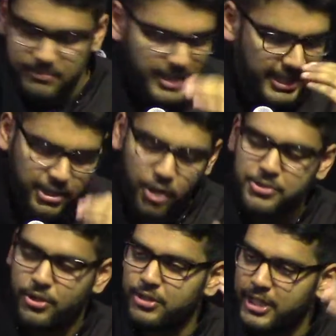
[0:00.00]
It goes
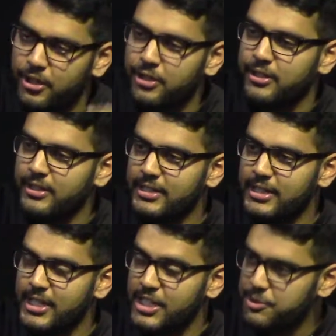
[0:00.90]
on and
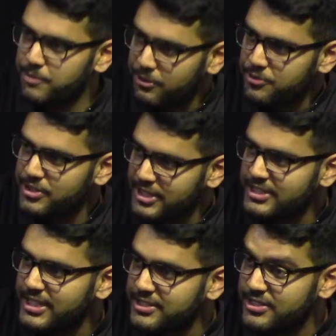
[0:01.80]
on. Spiritual
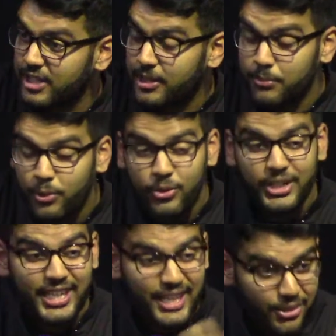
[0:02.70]
diseases are more
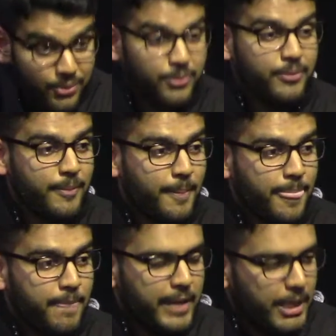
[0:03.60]
lethal.
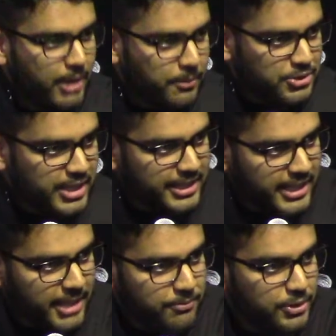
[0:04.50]
Imam Hussein
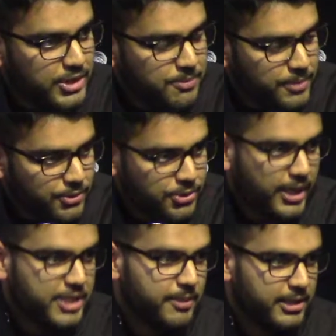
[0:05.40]
came for the spiritual
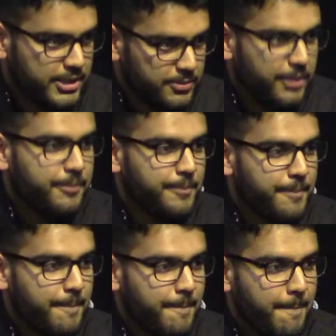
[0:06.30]
aspect as well.
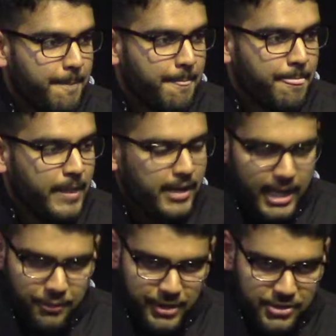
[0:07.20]

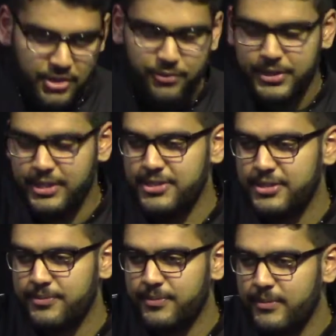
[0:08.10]
I'll finish off with this.
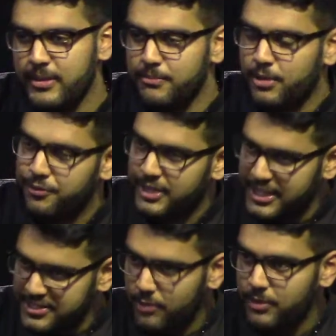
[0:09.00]
Prophet
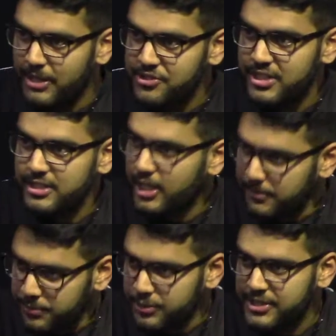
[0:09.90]
Isa, we mentioned
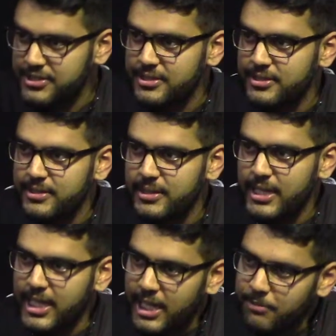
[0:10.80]
humbleness.
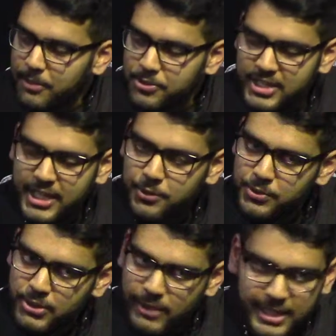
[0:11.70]
Imam Hussein
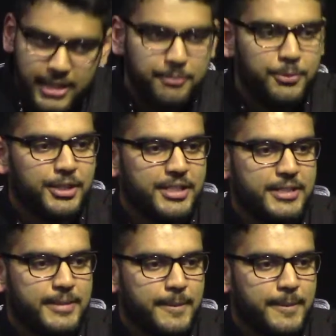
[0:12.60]
also had humbleness.